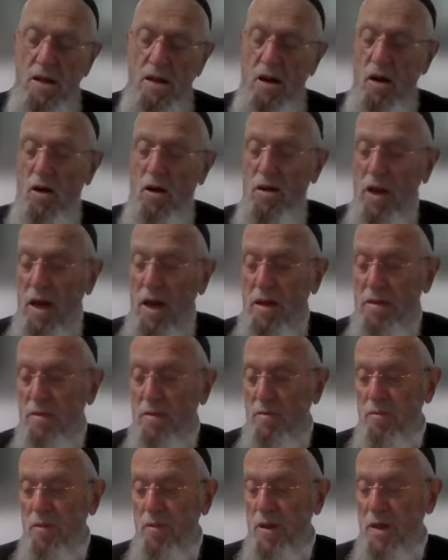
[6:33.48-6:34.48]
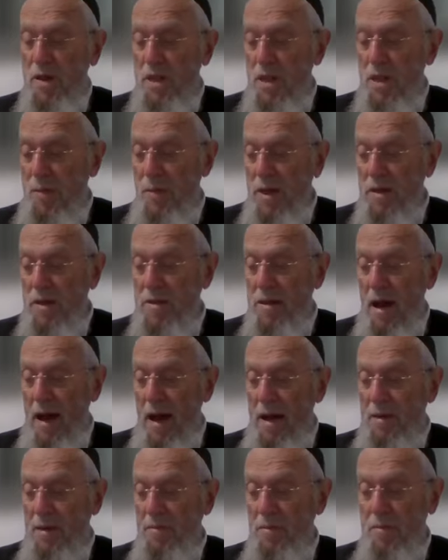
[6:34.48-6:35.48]
Okay, in the
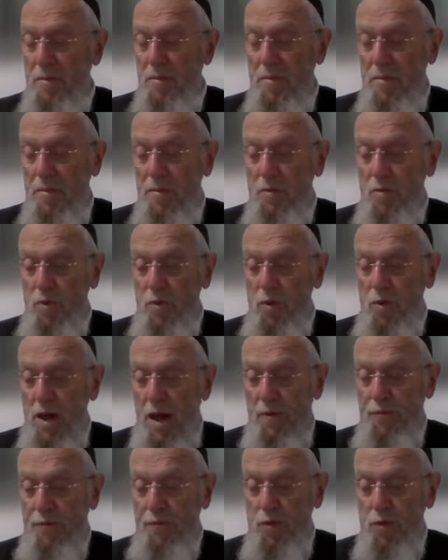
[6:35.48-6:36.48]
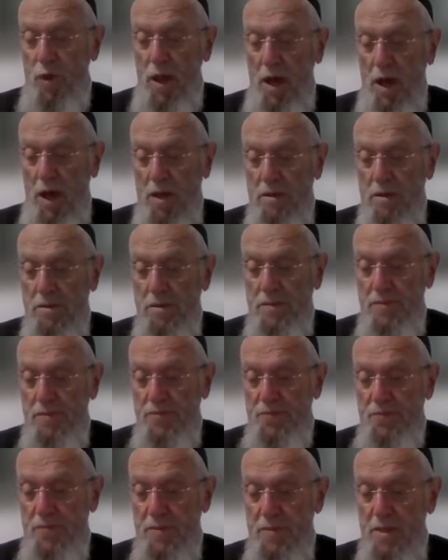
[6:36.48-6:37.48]
meantime, we have to learn.
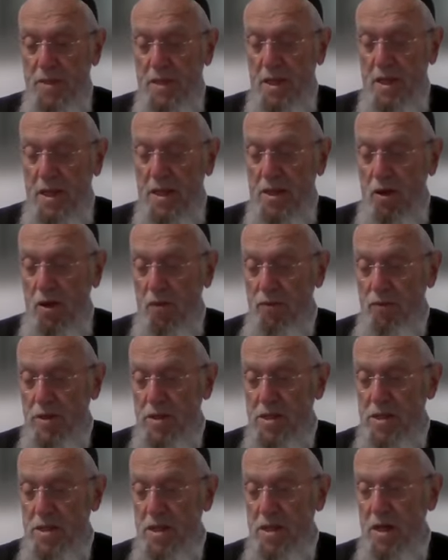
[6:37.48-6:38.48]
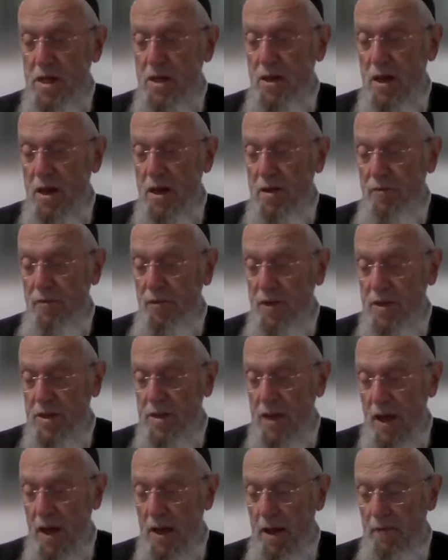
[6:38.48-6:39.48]
And obviously, every
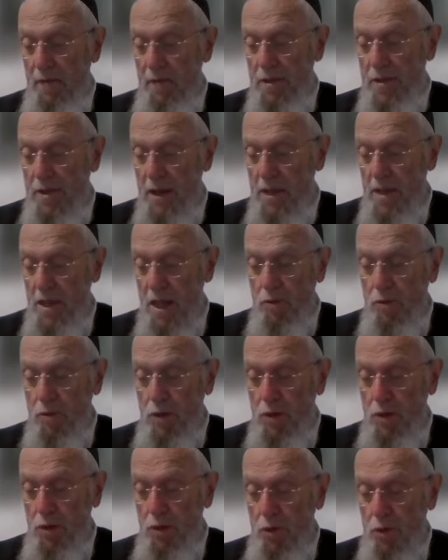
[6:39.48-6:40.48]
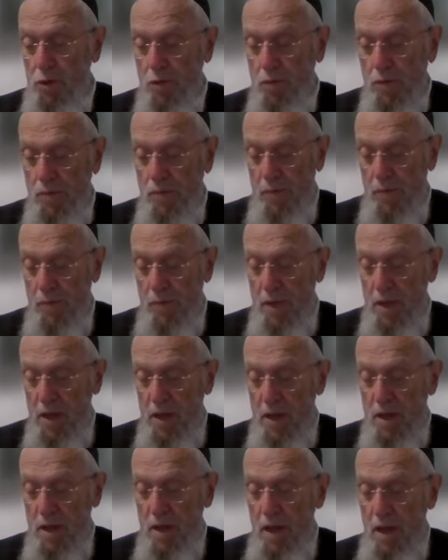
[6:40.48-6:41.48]
everything that we do,
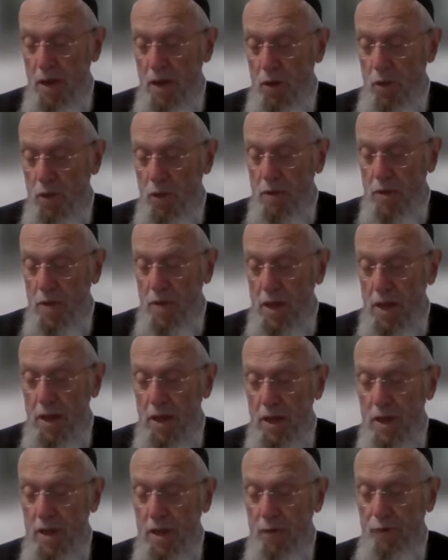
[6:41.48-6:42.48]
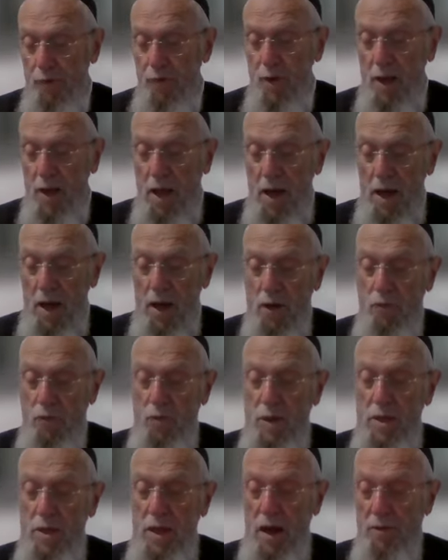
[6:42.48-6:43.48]
a good thing, if we learn,
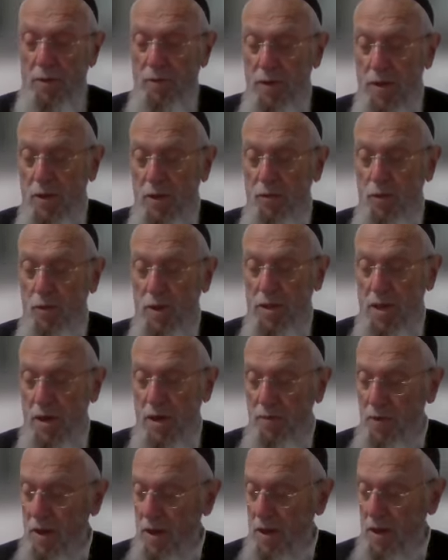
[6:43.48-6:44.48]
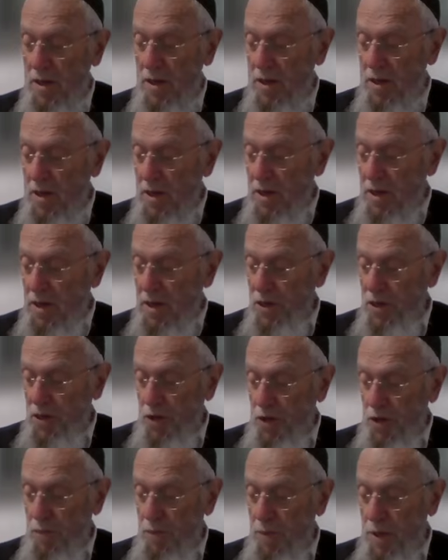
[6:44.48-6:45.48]
we daven, whatever,
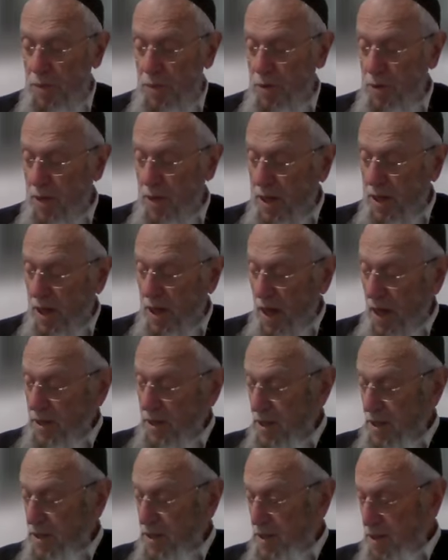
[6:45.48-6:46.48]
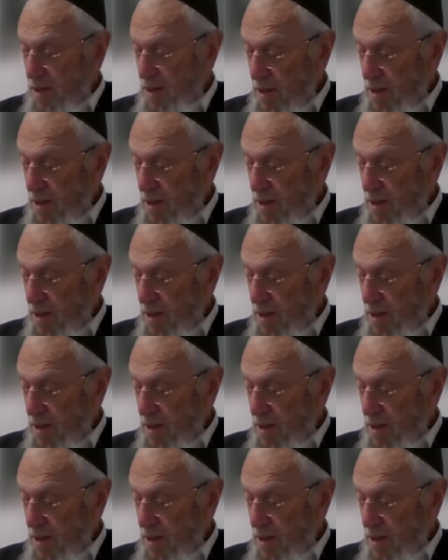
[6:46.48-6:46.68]
should be to the credit